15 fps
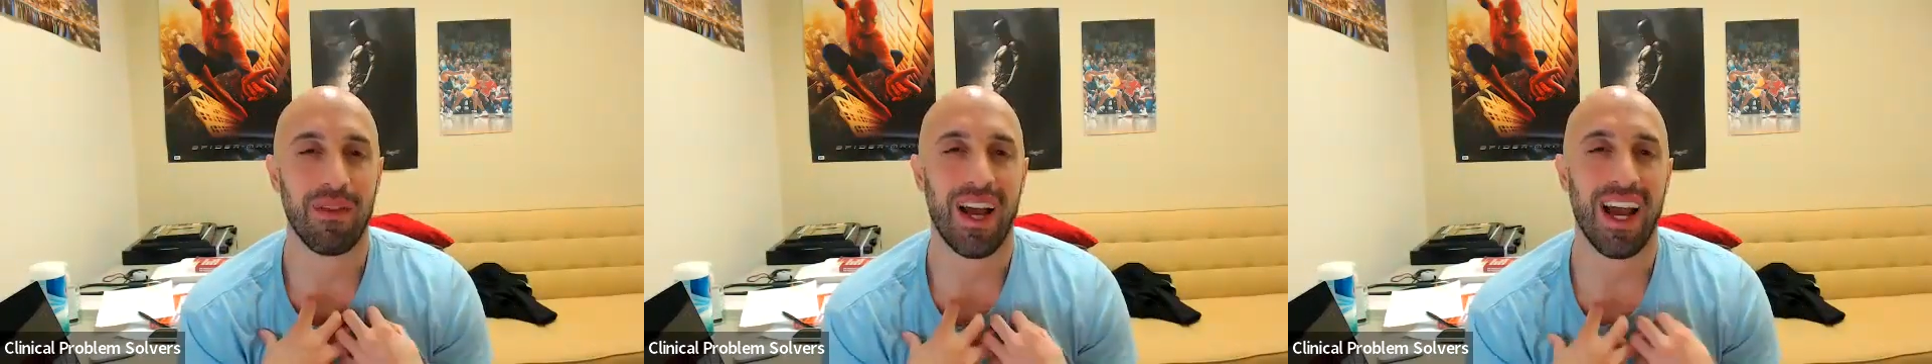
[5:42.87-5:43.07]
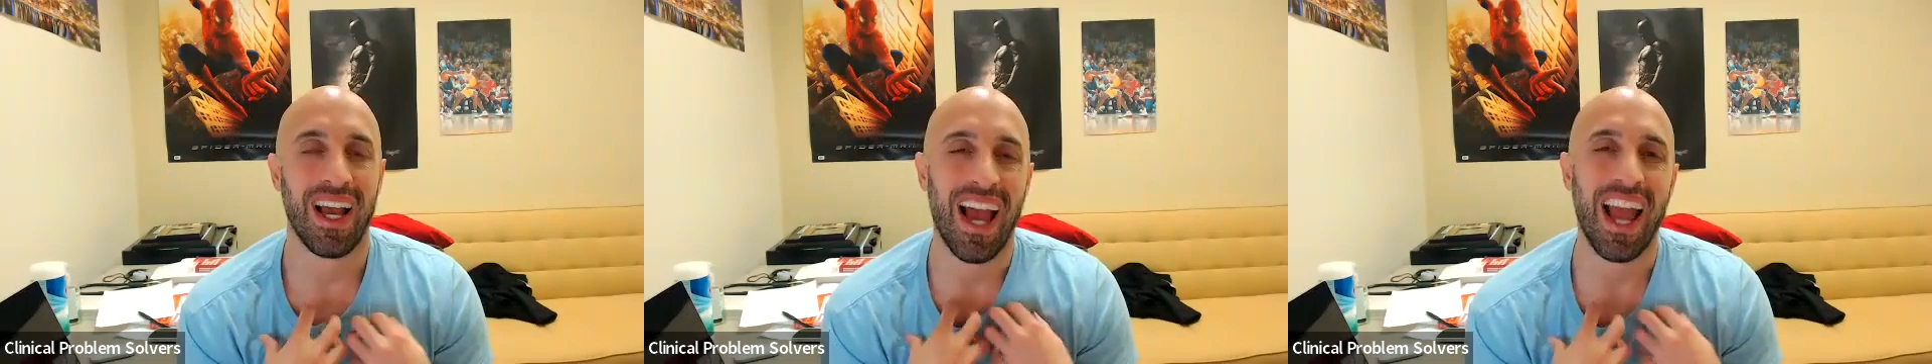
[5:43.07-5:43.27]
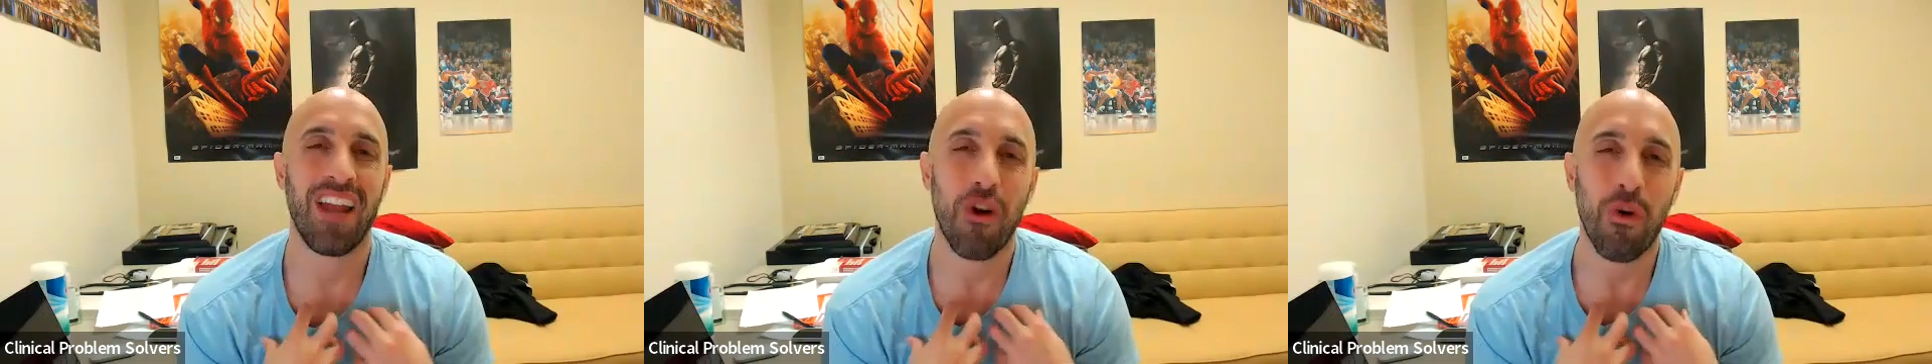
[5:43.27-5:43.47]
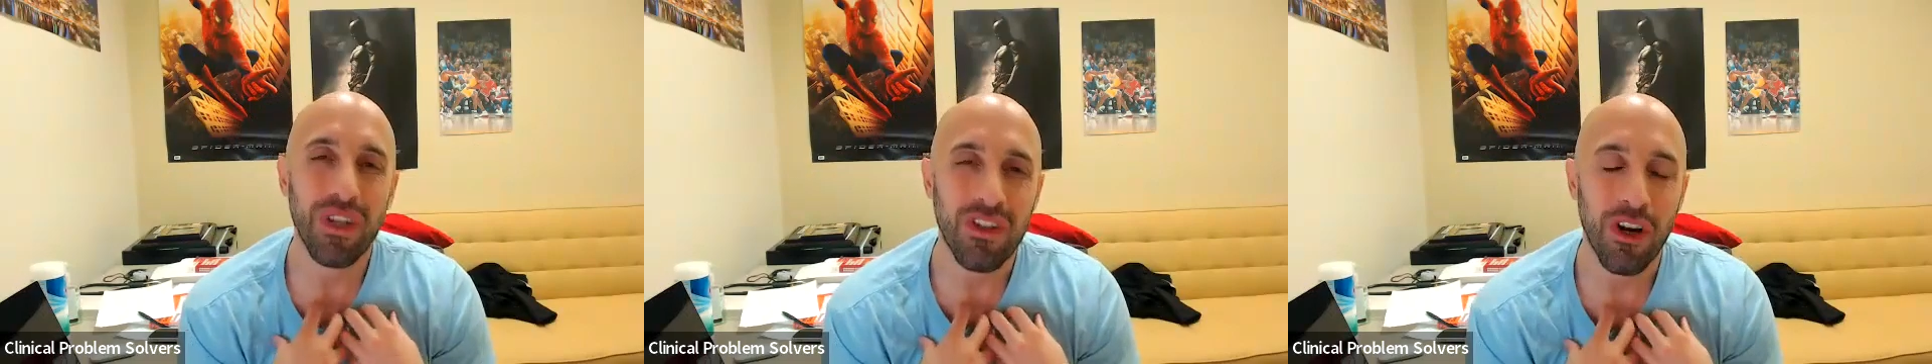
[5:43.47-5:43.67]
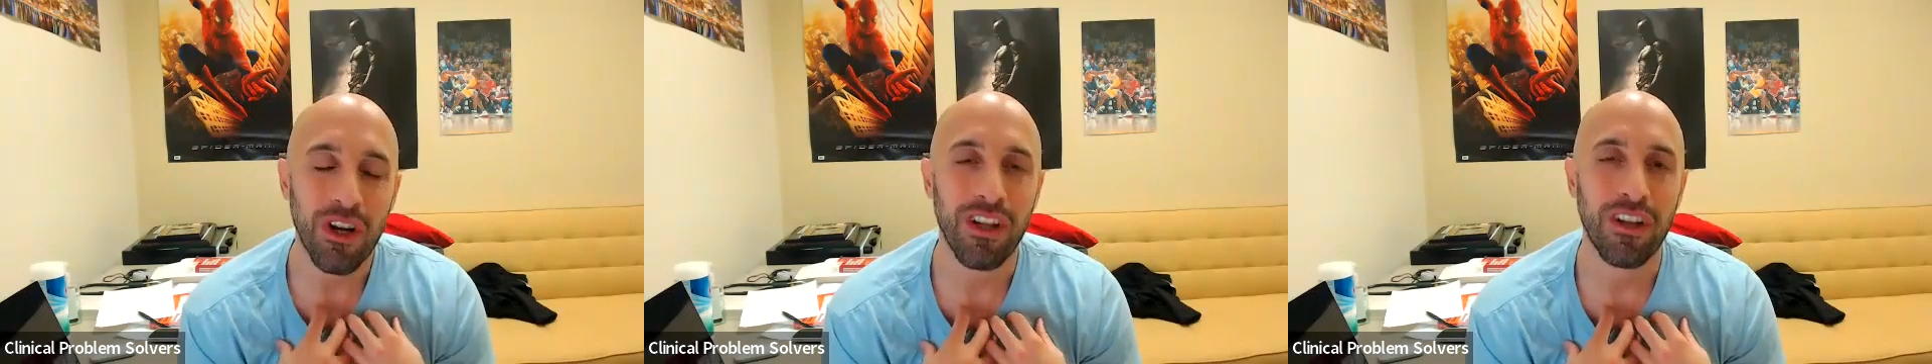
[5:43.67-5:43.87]
I, I, know
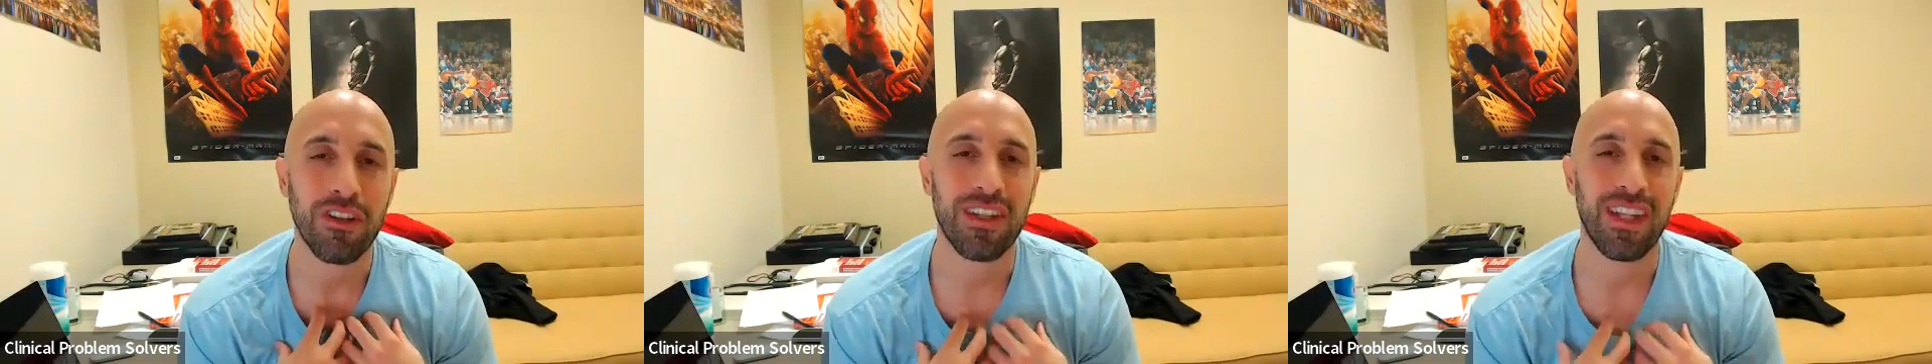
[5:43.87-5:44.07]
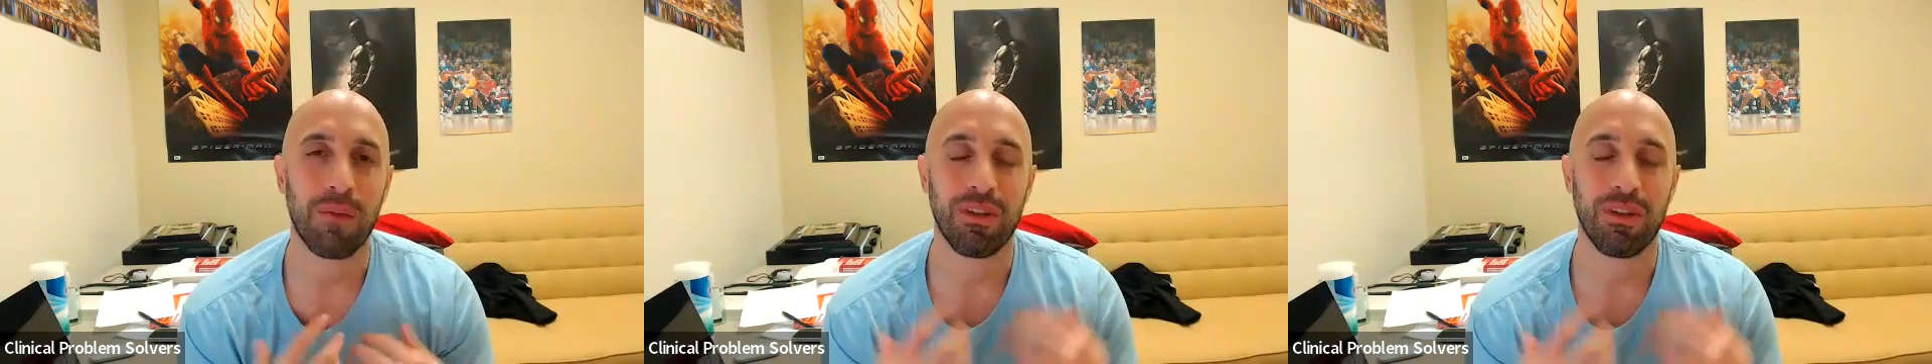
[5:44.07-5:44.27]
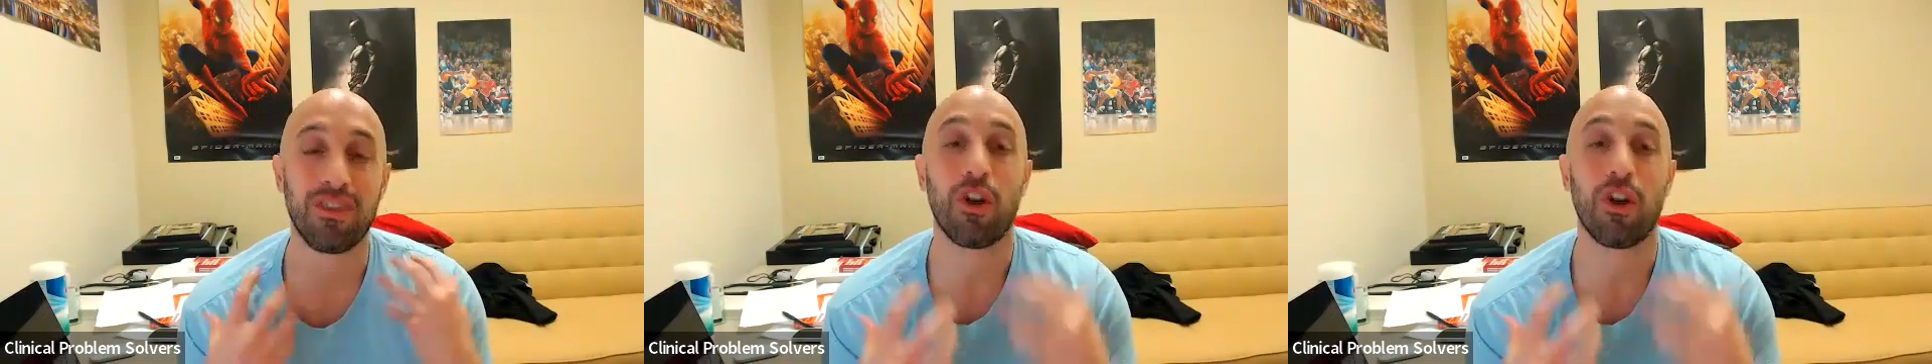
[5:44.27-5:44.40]
it's hard to understand that because